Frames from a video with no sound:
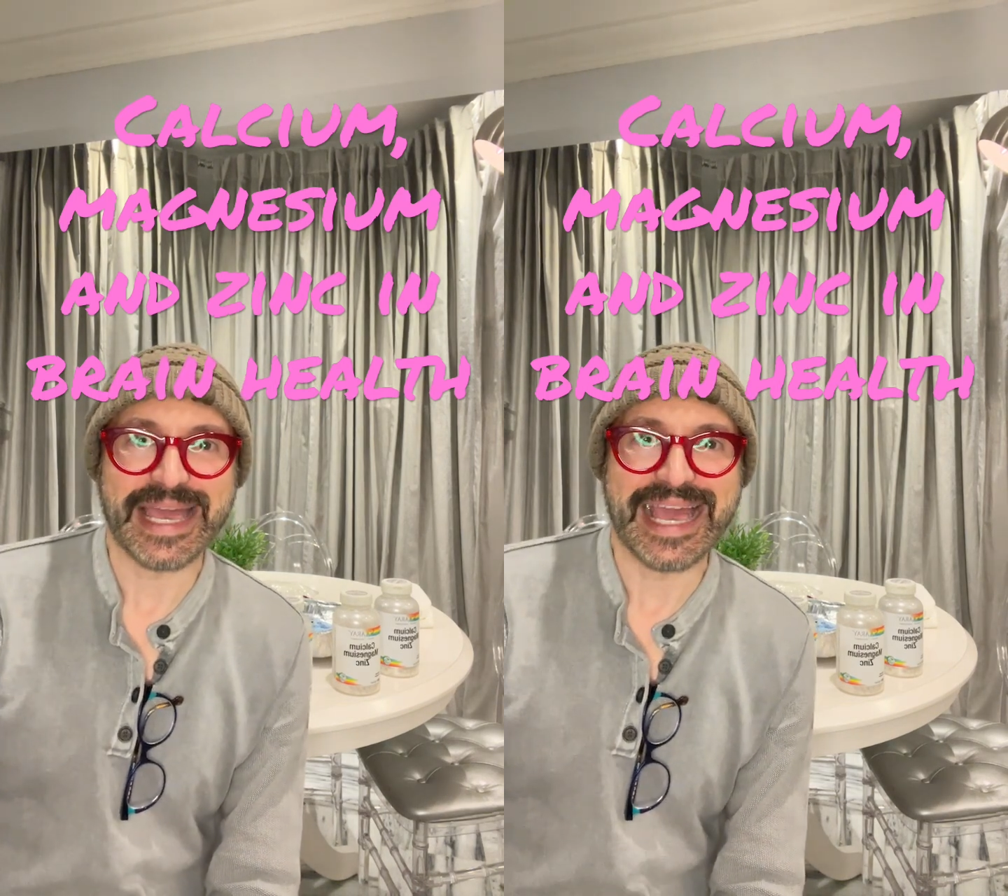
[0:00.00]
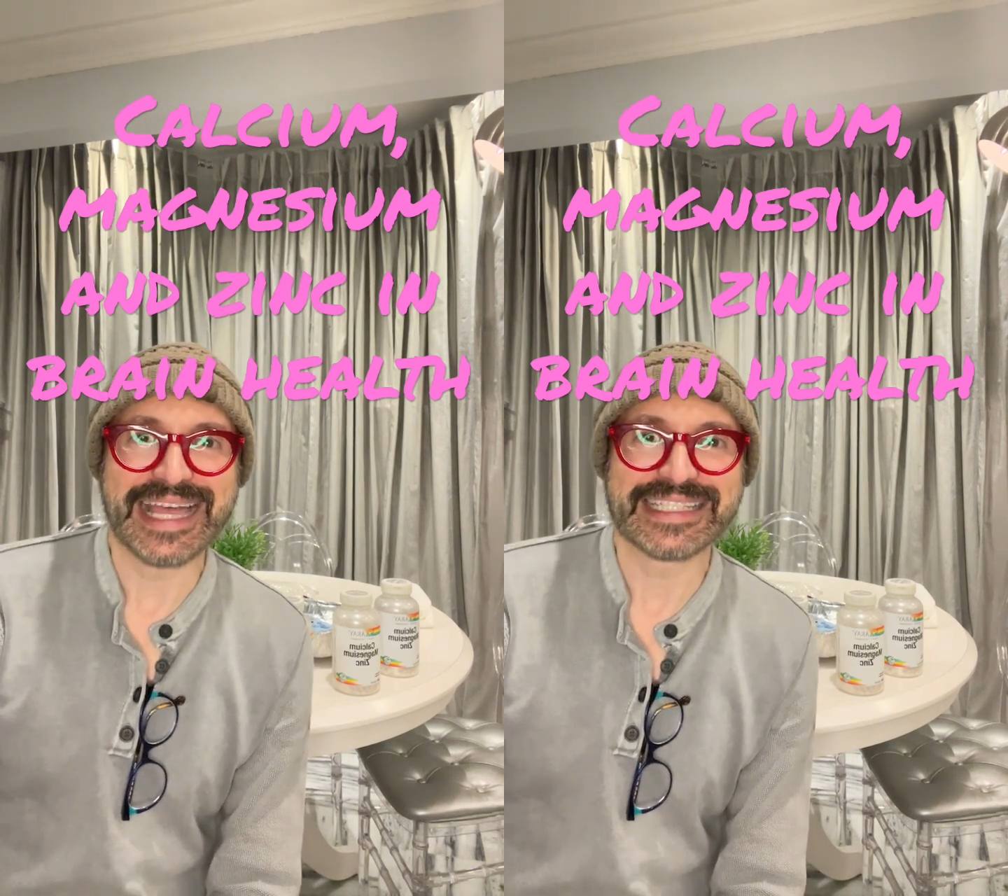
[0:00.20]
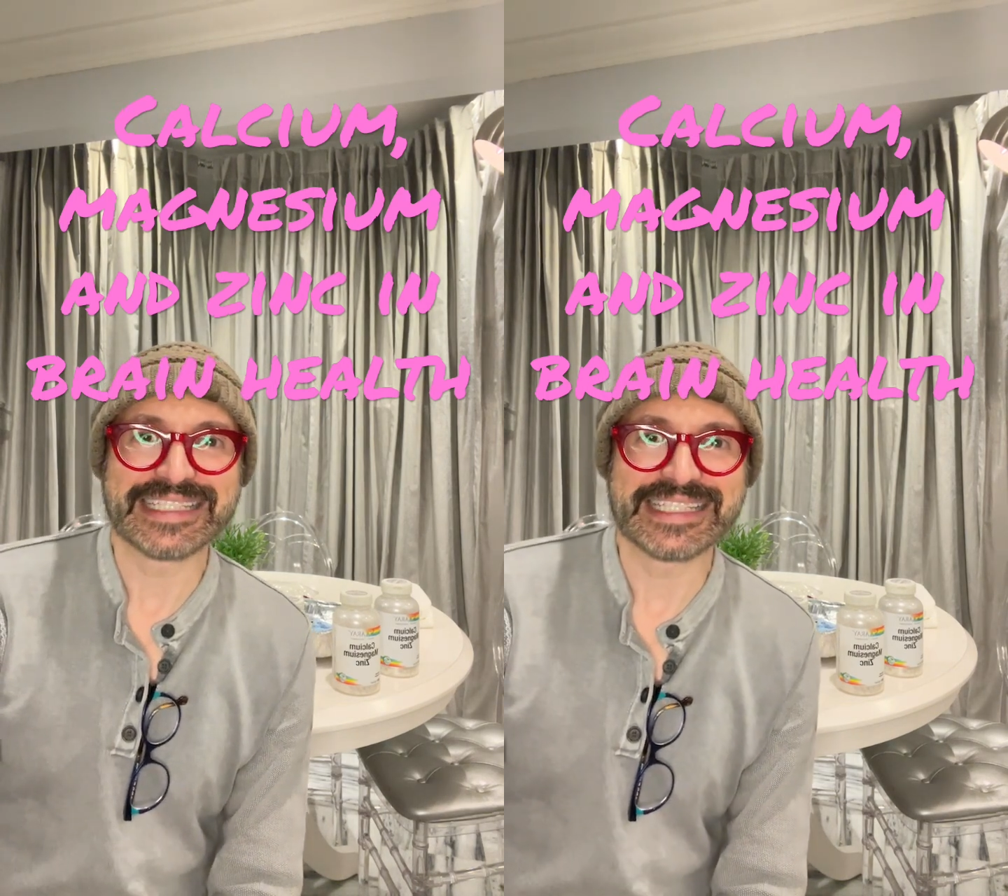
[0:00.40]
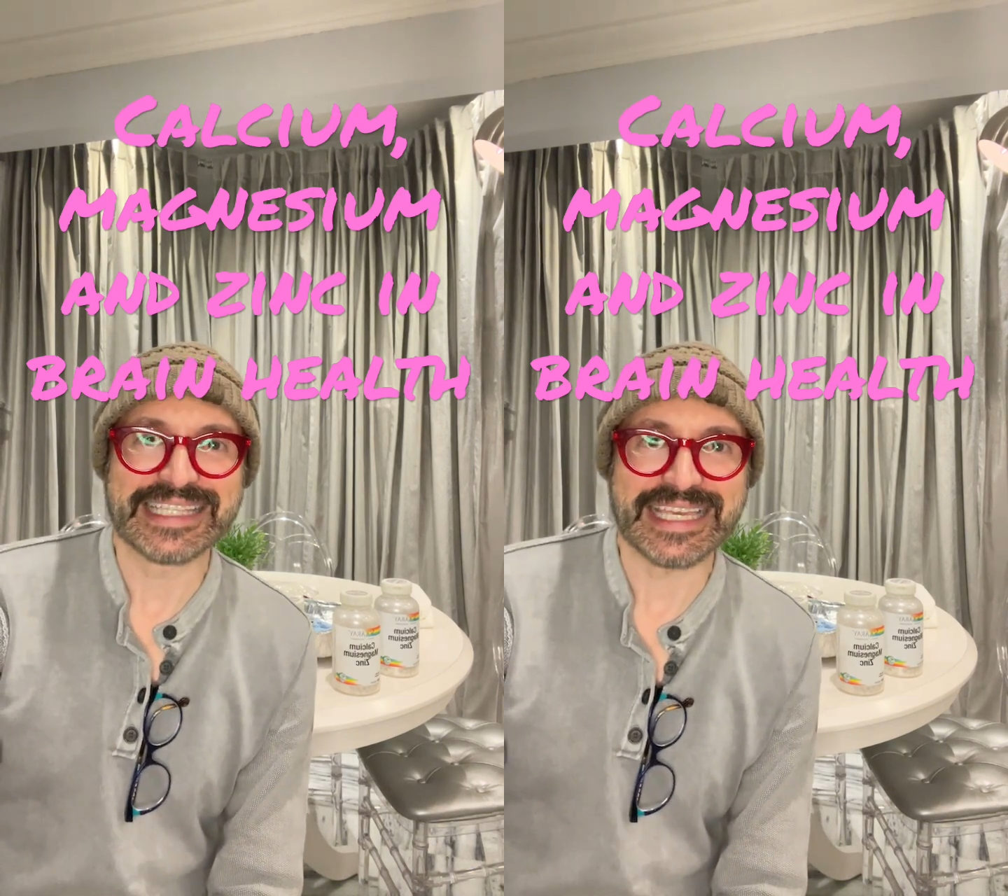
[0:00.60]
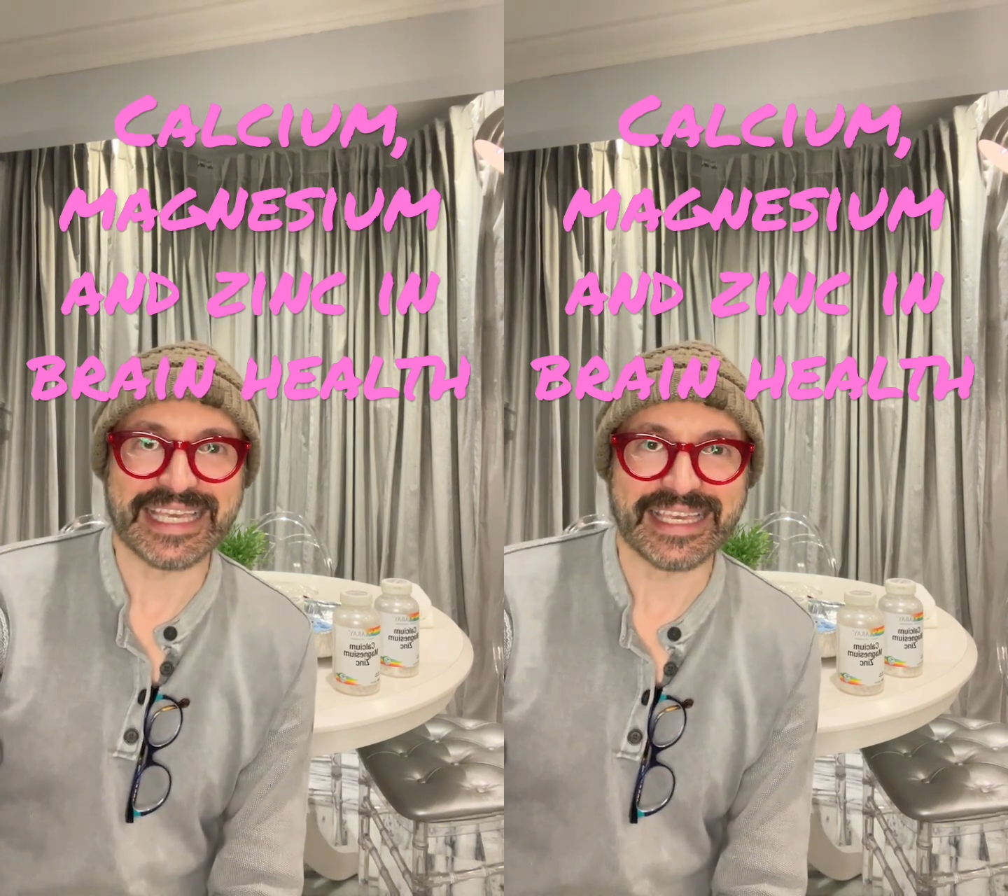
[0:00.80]
and
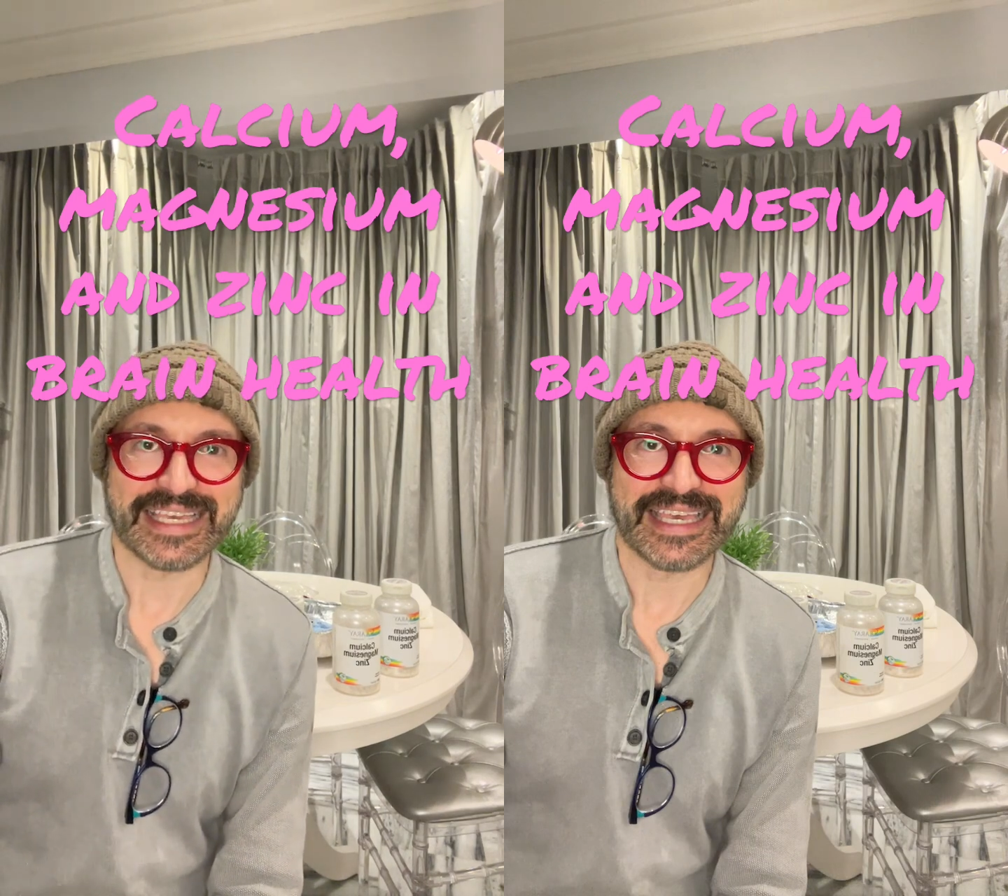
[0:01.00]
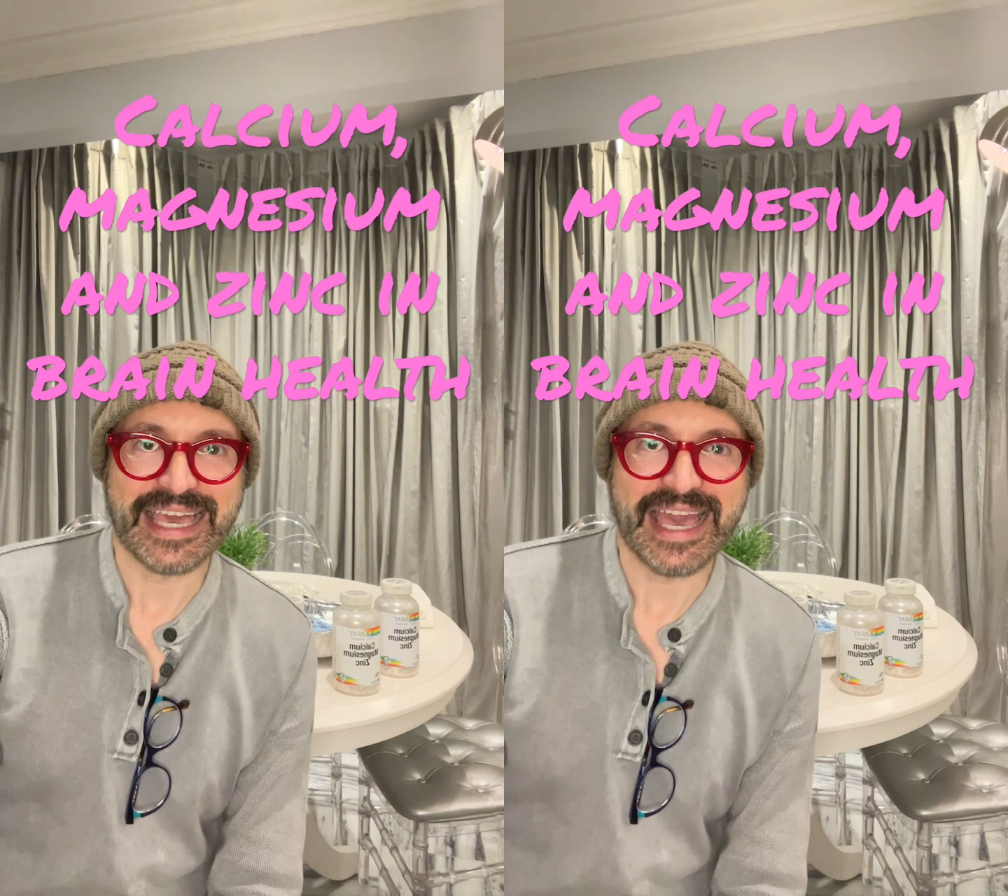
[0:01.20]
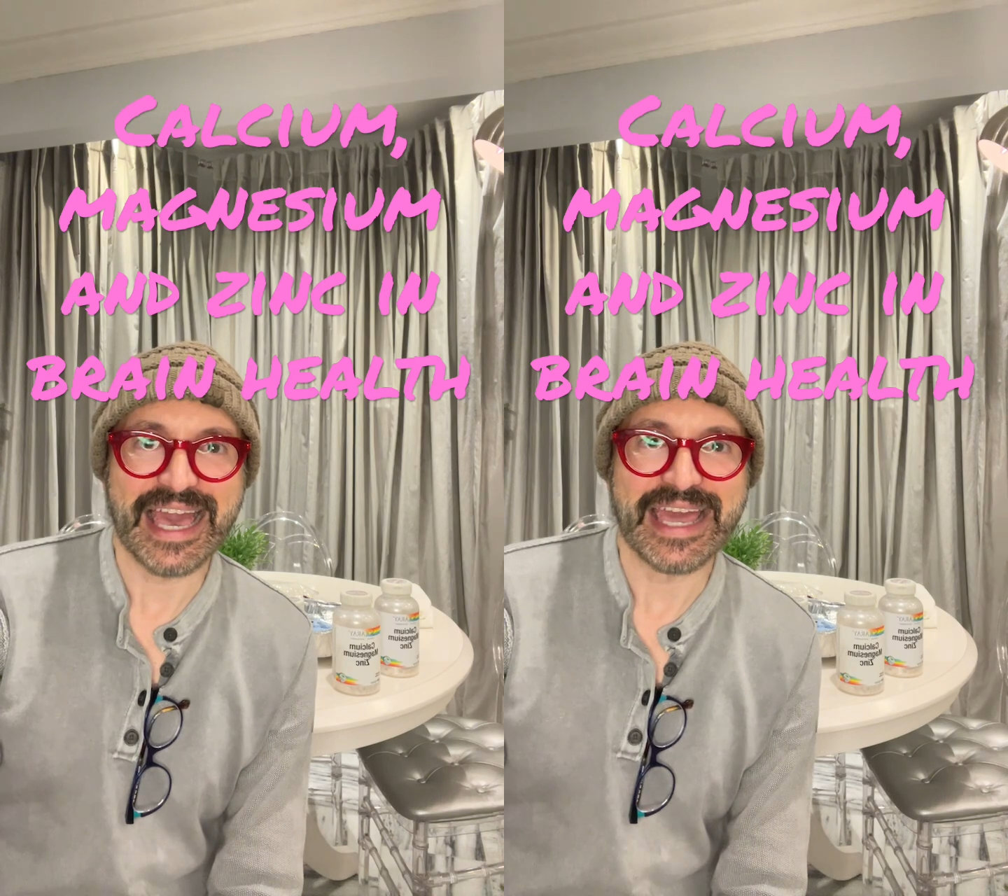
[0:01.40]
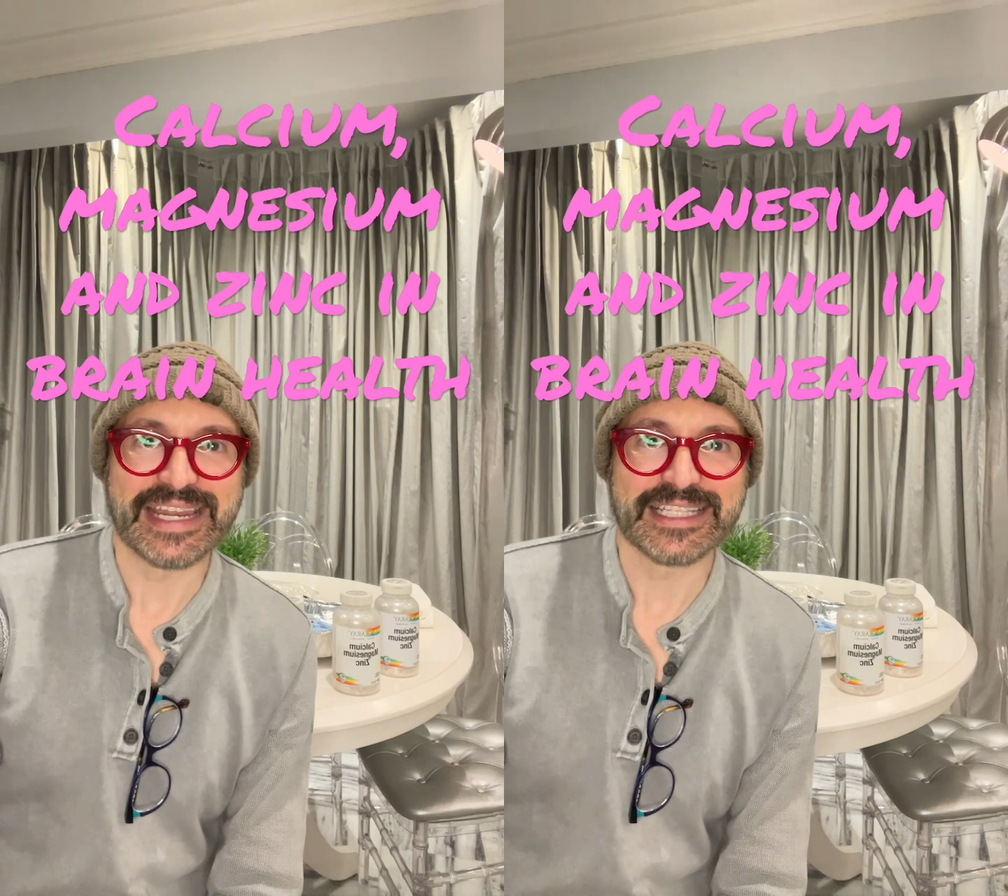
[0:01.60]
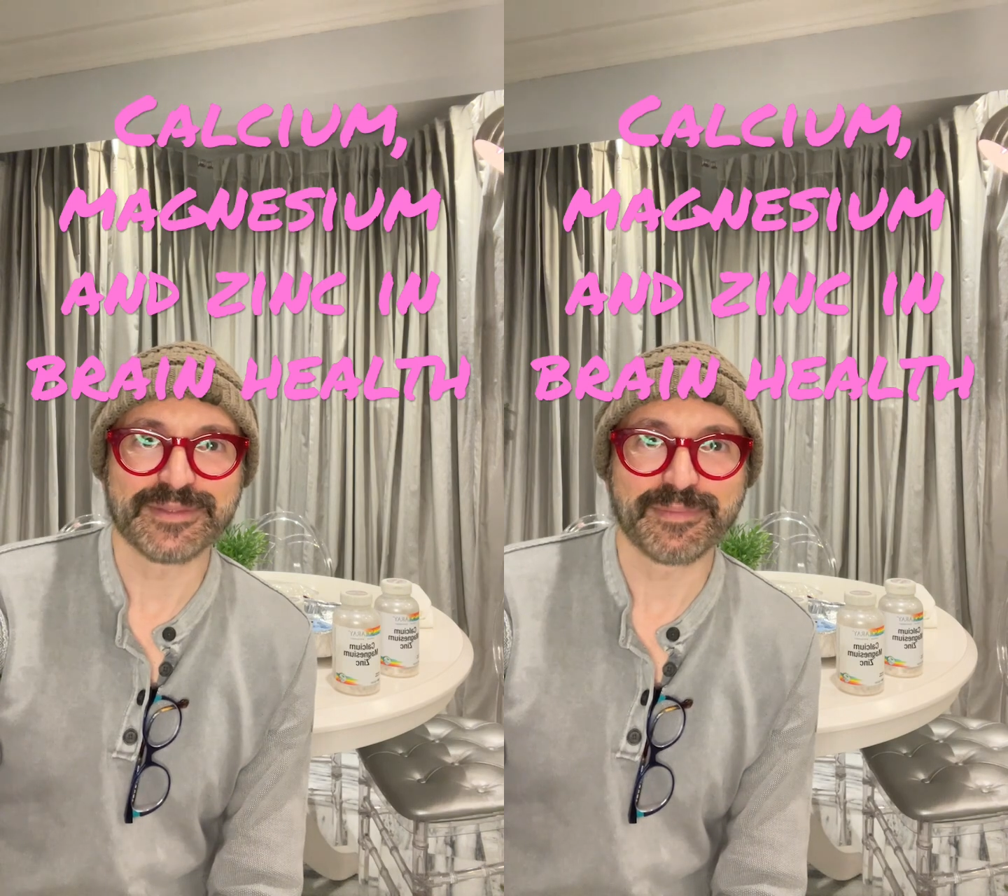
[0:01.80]
zinc and its